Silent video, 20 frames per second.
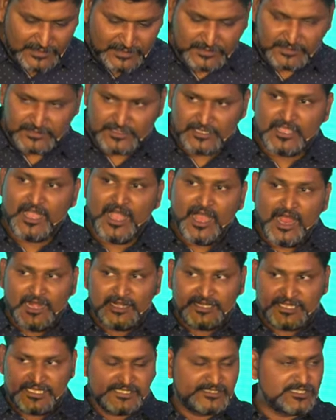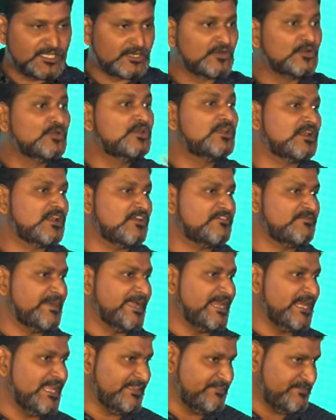that God is the ruler
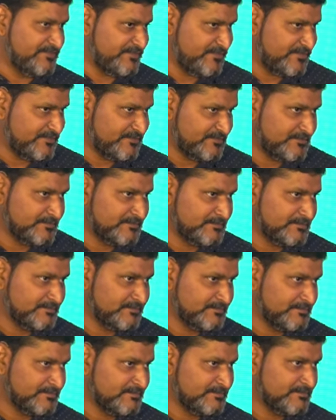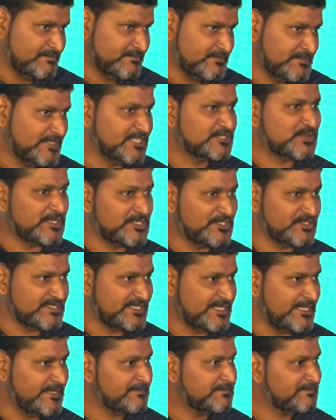of my life. That's what
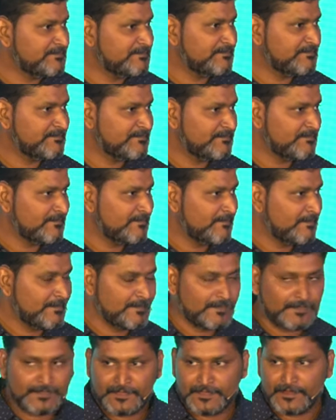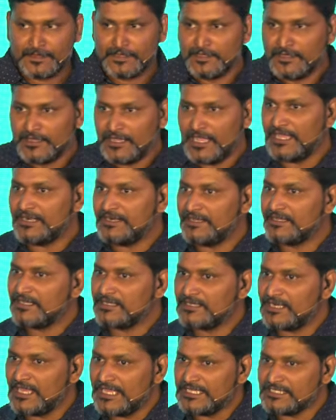you're saying. I
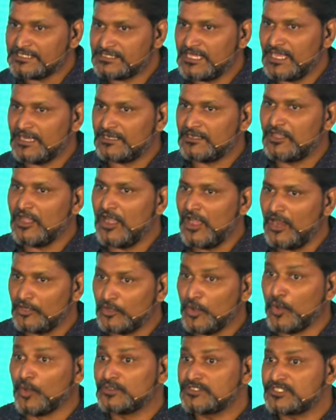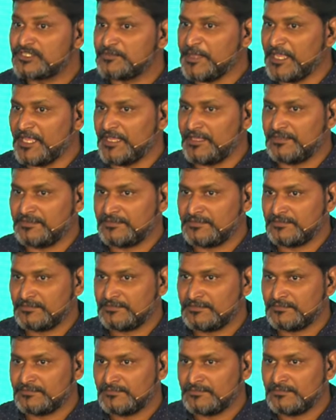recognize that God owns me.
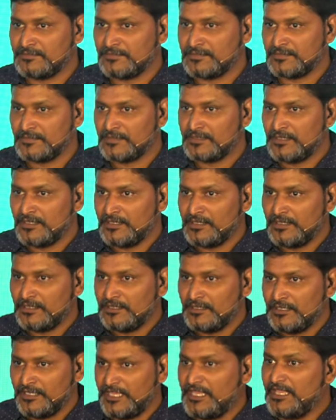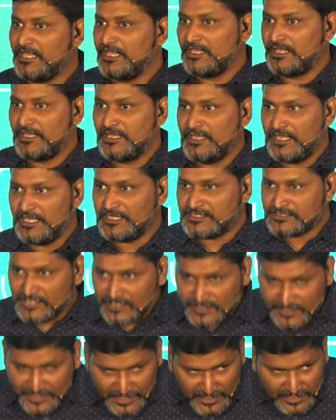He
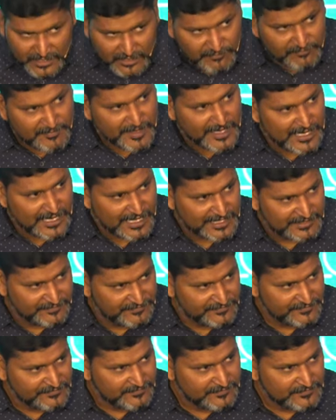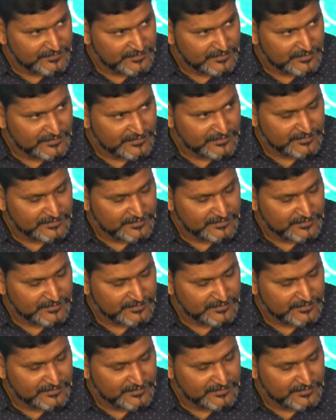is the king of my life.